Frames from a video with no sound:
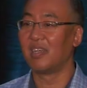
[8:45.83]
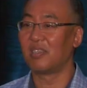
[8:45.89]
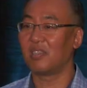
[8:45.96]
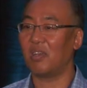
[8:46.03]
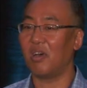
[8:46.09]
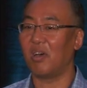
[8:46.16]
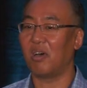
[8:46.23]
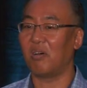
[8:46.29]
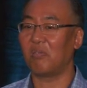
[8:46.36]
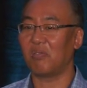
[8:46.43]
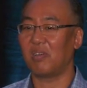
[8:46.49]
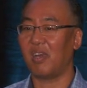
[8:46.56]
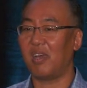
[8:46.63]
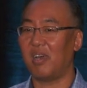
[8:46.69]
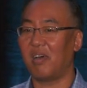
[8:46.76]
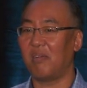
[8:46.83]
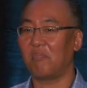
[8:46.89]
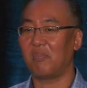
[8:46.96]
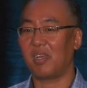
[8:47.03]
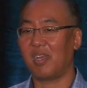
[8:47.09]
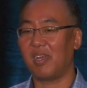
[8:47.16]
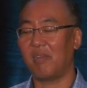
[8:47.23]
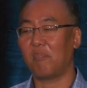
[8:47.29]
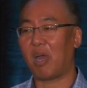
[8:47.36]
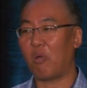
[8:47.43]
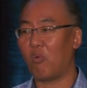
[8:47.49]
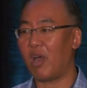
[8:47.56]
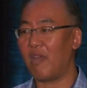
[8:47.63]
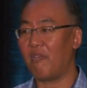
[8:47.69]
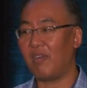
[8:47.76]
So my
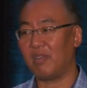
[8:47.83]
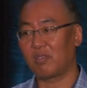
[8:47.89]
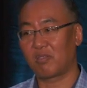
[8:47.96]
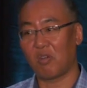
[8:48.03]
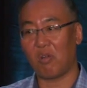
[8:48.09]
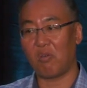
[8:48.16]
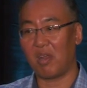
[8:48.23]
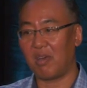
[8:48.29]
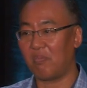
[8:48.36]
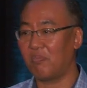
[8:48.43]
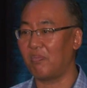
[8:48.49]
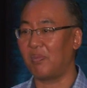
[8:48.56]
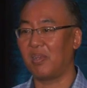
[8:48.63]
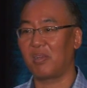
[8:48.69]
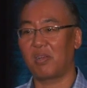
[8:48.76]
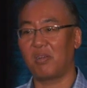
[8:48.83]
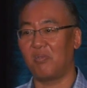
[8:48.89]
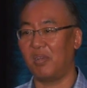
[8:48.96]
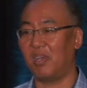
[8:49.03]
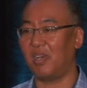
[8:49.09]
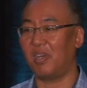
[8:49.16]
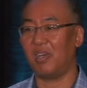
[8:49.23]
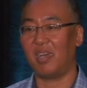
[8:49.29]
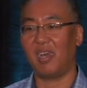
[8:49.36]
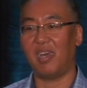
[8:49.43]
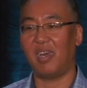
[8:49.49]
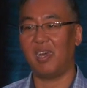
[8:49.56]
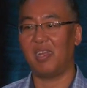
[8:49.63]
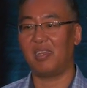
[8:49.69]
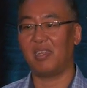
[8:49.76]
wife has grown up in Korea,
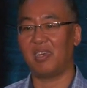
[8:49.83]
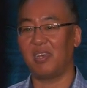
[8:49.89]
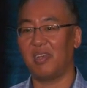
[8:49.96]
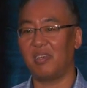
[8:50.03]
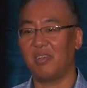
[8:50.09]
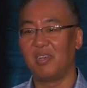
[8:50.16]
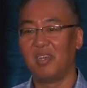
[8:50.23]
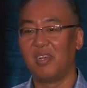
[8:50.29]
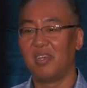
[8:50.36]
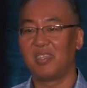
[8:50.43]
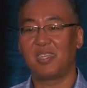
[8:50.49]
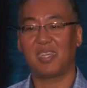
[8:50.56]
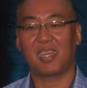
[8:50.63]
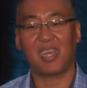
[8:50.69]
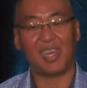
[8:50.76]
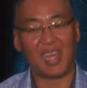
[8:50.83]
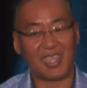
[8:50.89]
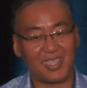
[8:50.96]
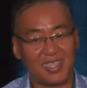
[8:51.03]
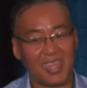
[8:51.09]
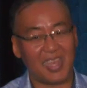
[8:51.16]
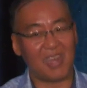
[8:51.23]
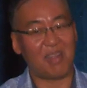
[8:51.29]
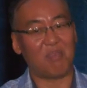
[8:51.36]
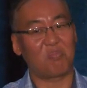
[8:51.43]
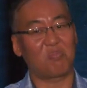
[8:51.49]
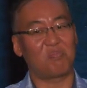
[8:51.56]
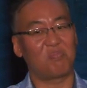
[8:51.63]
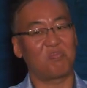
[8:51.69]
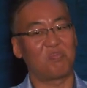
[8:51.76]
and she cannot stand
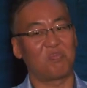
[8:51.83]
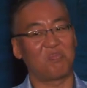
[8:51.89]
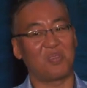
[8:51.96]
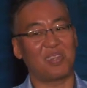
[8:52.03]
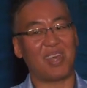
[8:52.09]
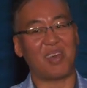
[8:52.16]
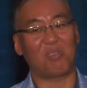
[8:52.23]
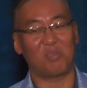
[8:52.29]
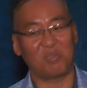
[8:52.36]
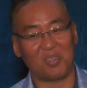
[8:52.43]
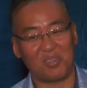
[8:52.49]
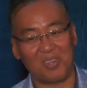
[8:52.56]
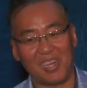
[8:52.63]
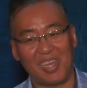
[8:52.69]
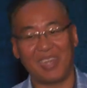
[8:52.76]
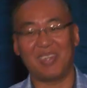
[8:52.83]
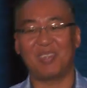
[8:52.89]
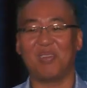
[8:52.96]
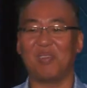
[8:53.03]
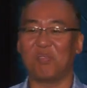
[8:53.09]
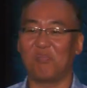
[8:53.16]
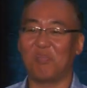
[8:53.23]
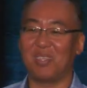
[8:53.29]
up without using her hand too.